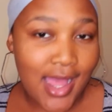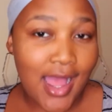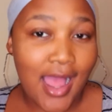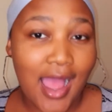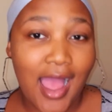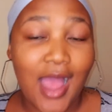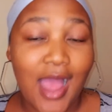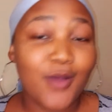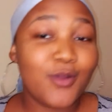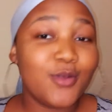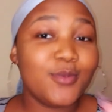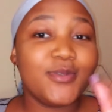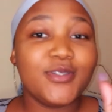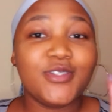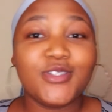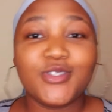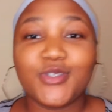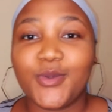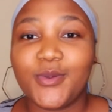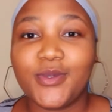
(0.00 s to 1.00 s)
I will be
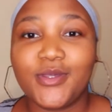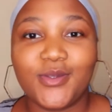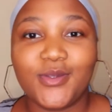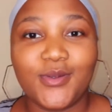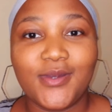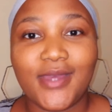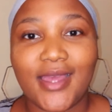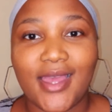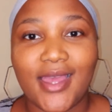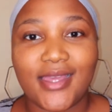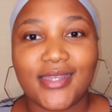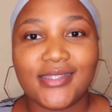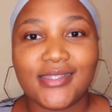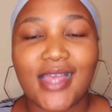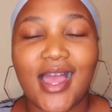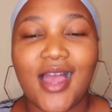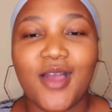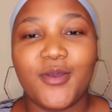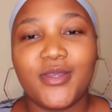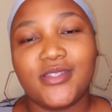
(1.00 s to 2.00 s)
showing you guys
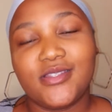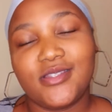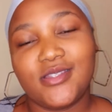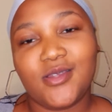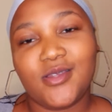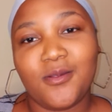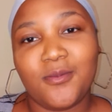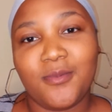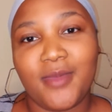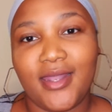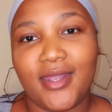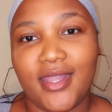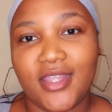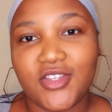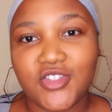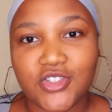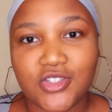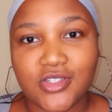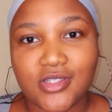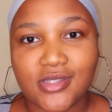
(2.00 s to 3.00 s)
how I install my
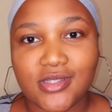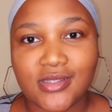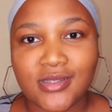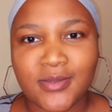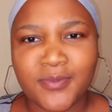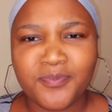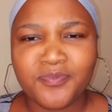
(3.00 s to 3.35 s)
lashes.